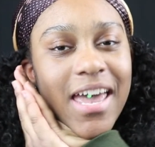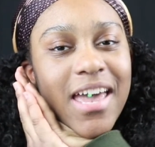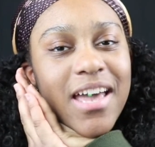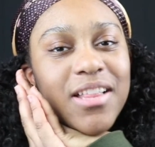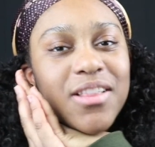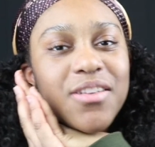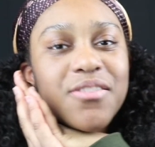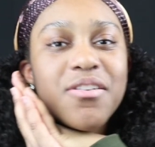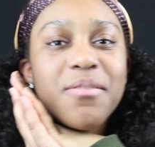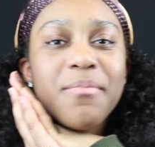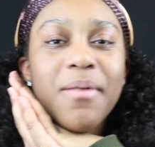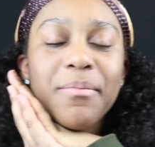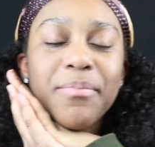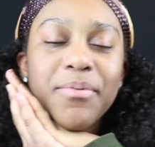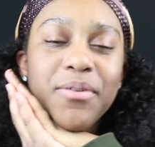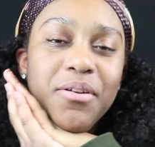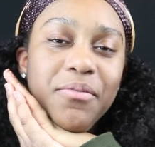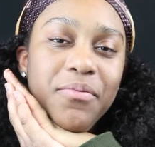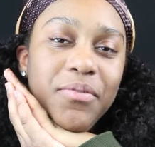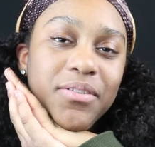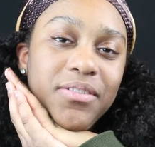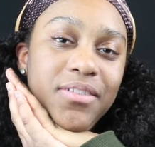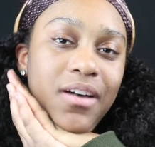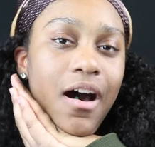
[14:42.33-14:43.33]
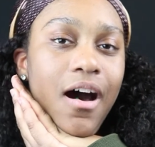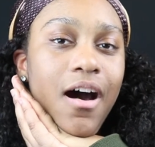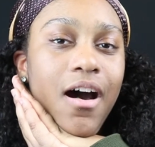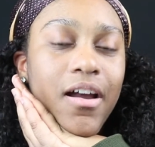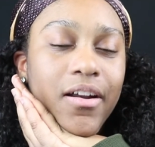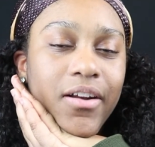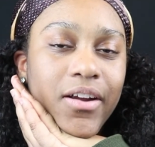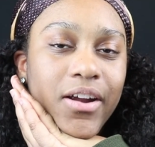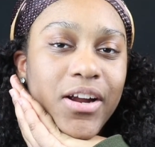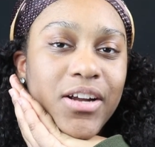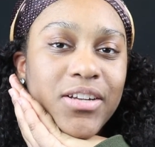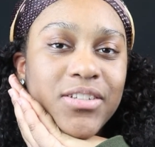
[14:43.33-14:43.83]
including my beautiful
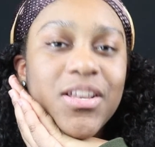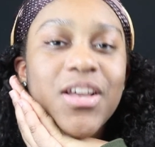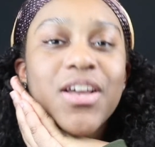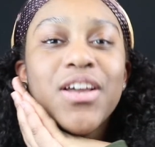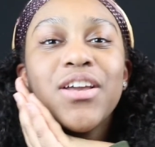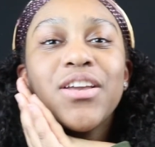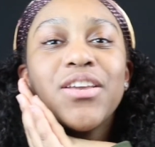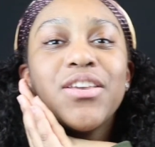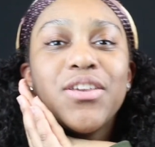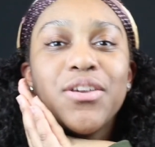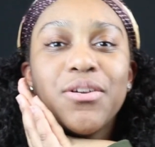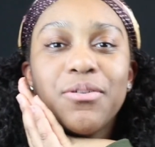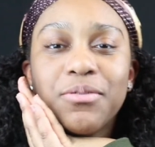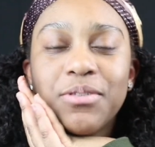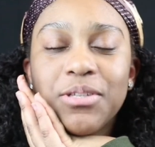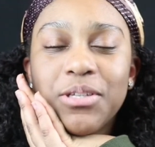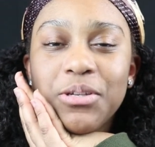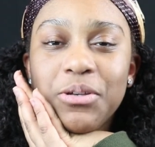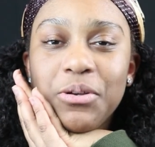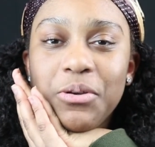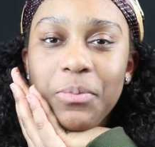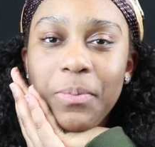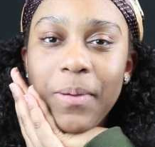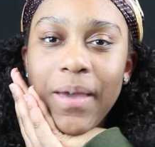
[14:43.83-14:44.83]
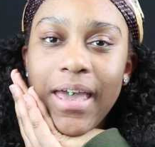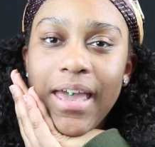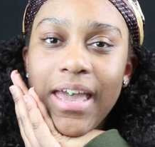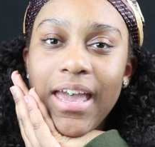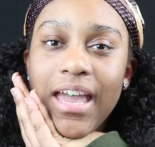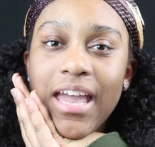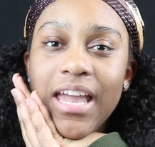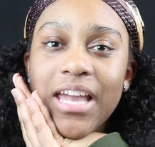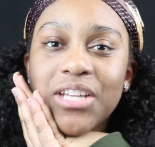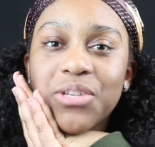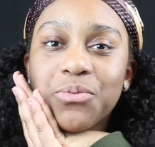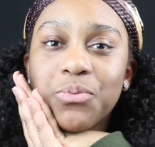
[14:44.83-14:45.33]
daughter's YouTube
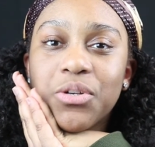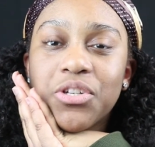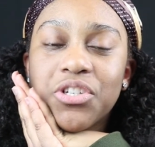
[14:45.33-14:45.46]
page,